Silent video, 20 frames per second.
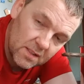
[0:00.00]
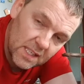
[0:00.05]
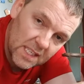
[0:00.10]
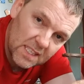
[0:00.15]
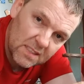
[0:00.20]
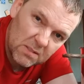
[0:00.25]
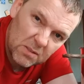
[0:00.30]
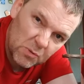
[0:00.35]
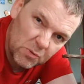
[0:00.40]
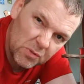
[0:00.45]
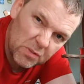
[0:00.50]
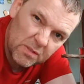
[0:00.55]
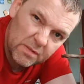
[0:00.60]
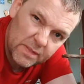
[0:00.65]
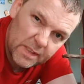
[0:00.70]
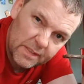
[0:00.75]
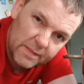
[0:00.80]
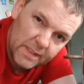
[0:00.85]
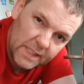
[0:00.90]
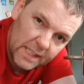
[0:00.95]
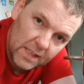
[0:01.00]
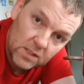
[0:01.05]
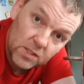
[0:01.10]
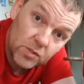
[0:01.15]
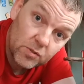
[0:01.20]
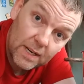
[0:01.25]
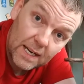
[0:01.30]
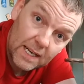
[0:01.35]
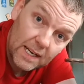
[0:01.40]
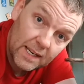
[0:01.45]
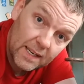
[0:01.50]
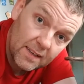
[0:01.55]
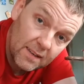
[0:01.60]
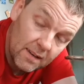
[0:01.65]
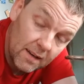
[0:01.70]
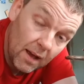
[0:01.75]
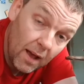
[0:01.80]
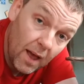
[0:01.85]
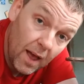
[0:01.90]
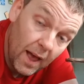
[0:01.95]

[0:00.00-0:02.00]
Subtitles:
you know, 150 Australian.